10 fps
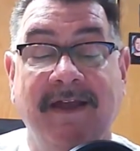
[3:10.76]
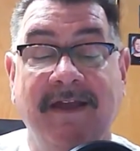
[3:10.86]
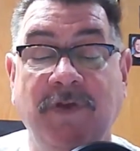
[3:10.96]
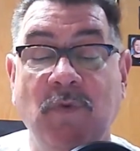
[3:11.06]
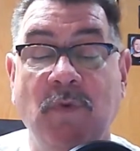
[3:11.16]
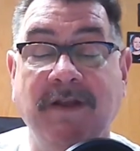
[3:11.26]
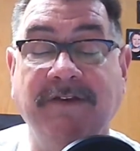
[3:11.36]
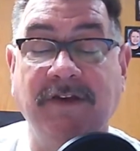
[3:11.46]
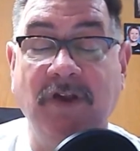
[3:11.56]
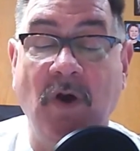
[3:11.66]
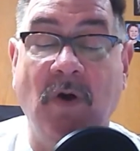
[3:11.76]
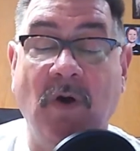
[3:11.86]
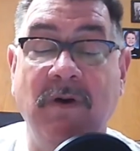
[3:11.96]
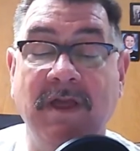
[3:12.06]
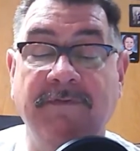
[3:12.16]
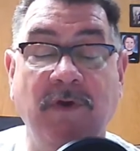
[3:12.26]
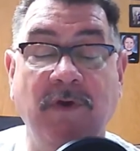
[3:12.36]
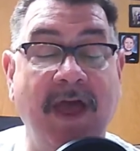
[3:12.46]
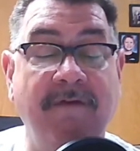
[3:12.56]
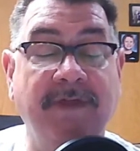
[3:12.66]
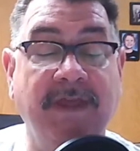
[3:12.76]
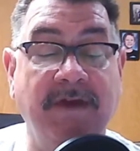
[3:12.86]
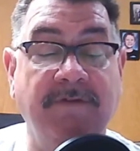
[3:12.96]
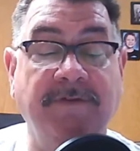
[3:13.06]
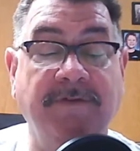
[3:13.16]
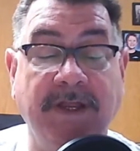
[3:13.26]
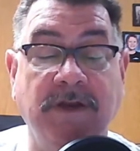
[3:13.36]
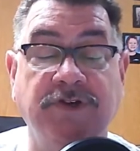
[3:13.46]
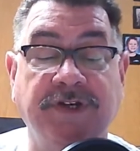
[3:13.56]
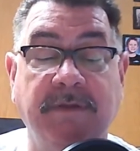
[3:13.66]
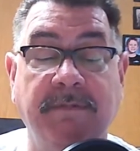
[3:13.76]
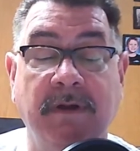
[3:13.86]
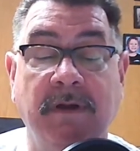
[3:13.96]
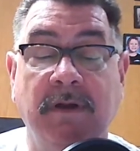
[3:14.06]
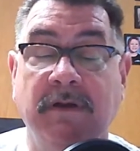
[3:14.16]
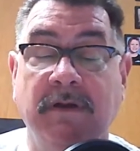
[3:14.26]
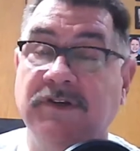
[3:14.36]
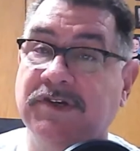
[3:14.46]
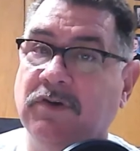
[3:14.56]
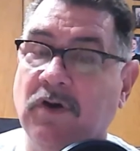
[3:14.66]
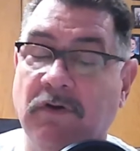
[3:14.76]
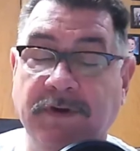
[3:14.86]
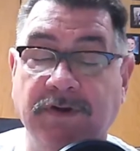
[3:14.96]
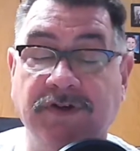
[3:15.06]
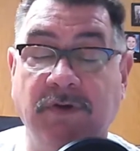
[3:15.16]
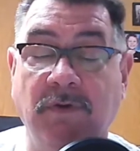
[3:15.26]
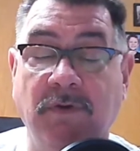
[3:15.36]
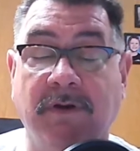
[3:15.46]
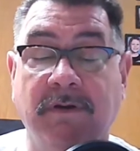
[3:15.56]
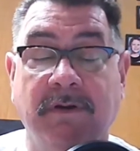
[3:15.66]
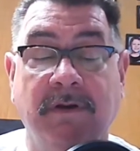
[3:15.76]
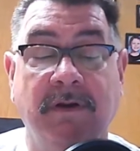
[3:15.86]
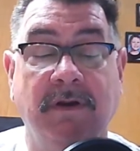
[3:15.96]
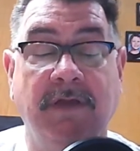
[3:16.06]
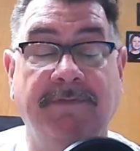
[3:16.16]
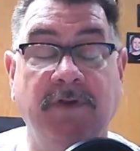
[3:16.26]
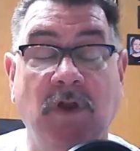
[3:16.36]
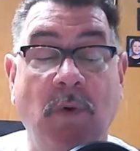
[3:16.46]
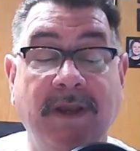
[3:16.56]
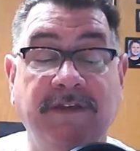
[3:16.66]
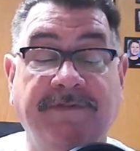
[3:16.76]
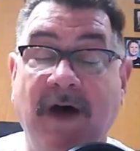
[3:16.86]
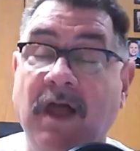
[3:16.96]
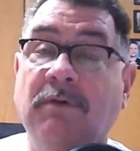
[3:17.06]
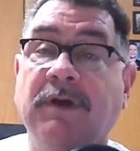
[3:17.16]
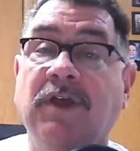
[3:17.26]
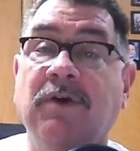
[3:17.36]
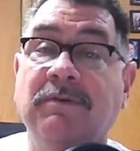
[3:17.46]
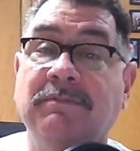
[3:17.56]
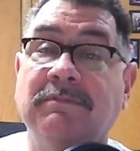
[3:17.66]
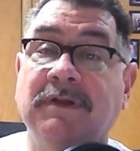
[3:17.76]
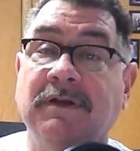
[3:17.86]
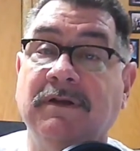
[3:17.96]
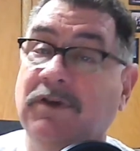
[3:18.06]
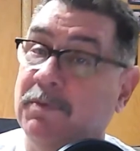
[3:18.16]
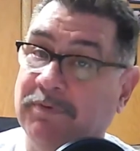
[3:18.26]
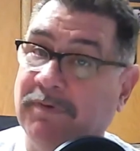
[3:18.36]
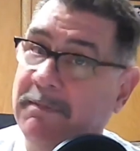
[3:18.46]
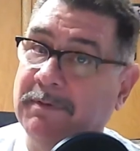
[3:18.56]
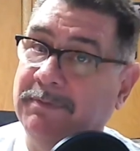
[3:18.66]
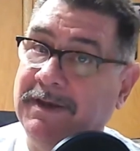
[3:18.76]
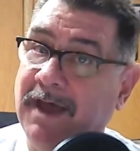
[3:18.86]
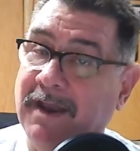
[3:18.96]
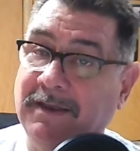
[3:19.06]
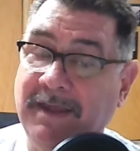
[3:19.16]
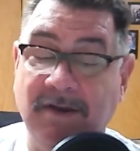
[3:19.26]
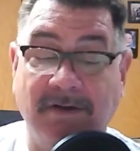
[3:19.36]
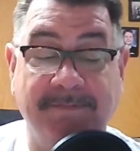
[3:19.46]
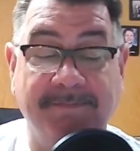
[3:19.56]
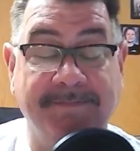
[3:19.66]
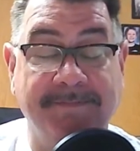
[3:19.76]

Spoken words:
If you want to know if you have the gift of leadership, just look over your shoulder. If no one is following you, you're probably not a leader.